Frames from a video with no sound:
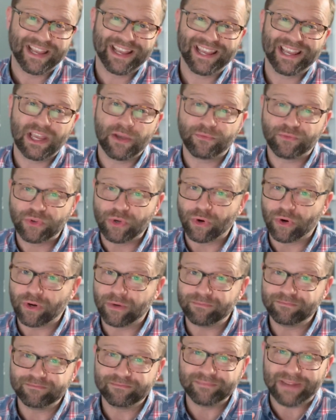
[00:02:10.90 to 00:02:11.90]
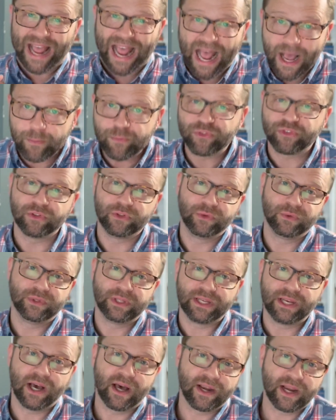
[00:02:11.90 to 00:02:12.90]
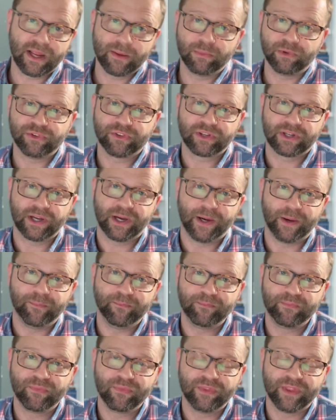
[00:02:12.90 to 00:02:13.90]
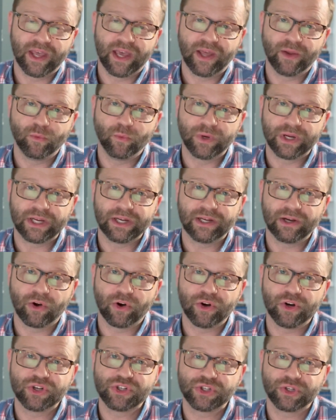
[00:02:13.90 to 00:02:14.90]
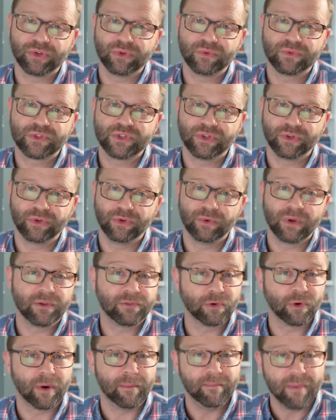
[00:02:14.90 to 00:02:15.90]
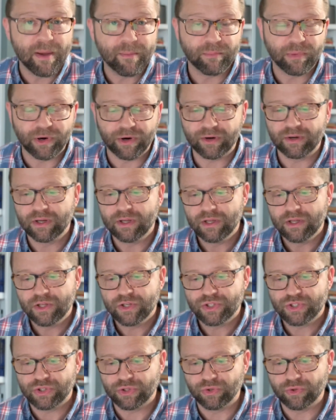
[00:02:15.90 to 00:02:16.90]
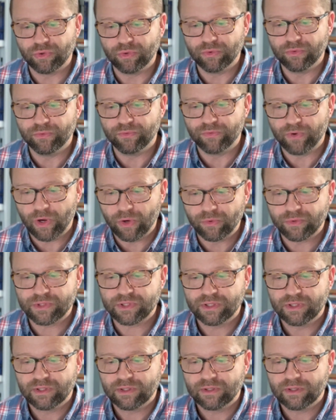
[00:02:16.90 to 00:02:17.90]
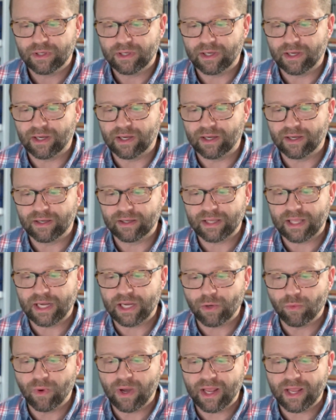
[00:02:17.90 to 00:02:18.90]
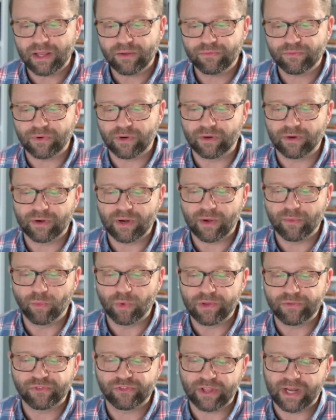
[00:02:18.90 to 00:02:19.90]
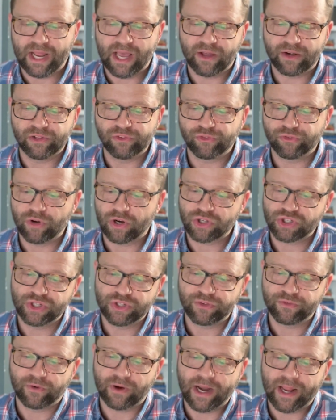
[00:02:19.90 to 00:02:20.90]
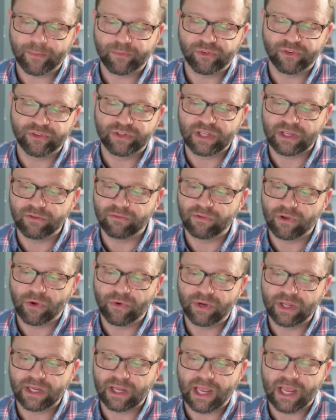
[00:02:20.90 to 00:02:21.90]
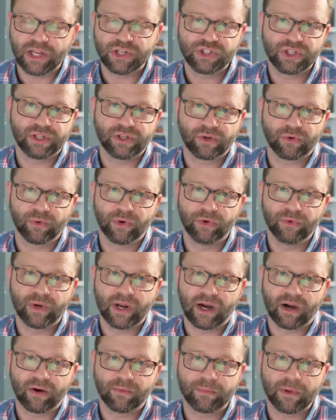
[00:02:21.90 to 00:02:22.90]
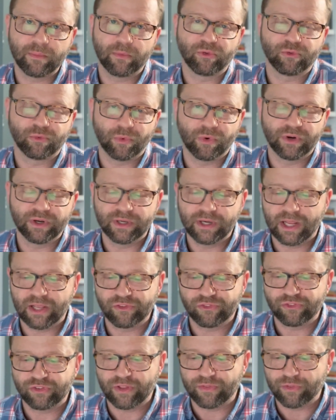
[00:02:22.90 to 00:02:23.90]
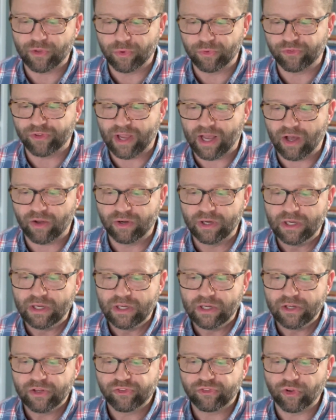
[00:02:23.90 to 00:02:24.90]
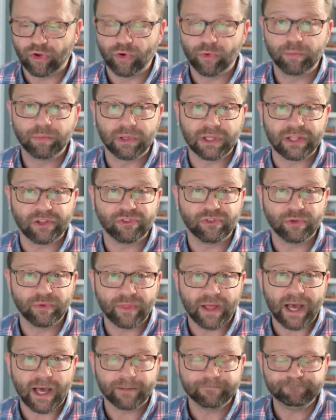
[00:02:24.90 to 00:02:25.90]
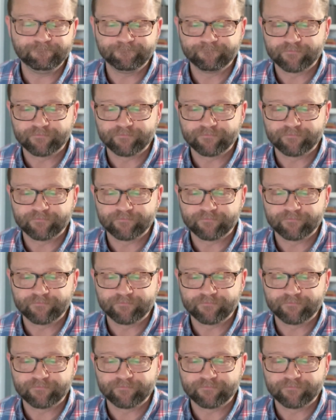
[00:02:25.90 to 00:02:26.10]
If you're absolutely not able to come, then we urge you to, if you're a member, to vote anyway, and we've sent out instructions for absentee voting. Angie DeGroote, our People's Warden, has sent those out, so please do that.